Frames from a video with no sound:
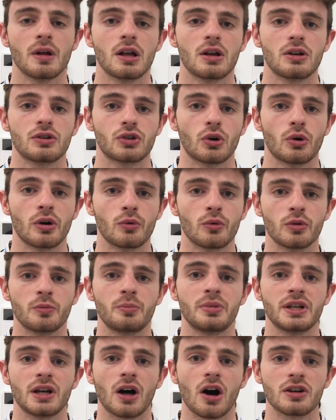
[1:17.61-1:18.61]
so it would
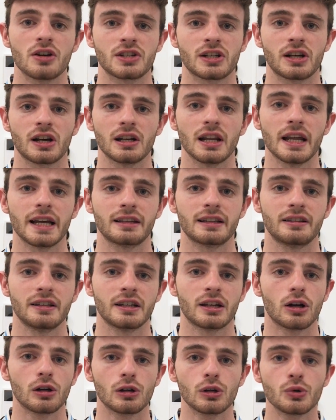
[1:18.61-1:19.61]
be us collecting
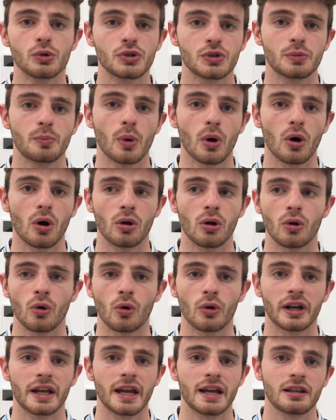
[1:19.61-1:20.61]
a loose ball or
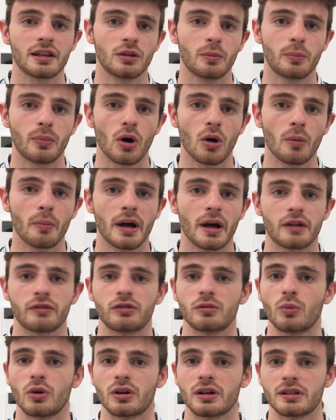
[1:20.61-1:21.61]
getting the ball back from
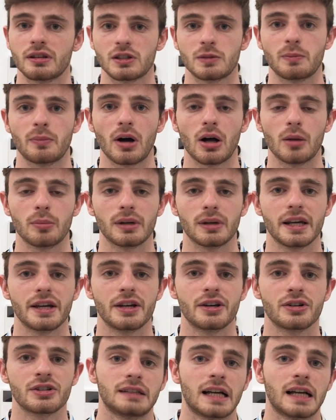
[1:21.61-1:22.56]
one of the SPAL players,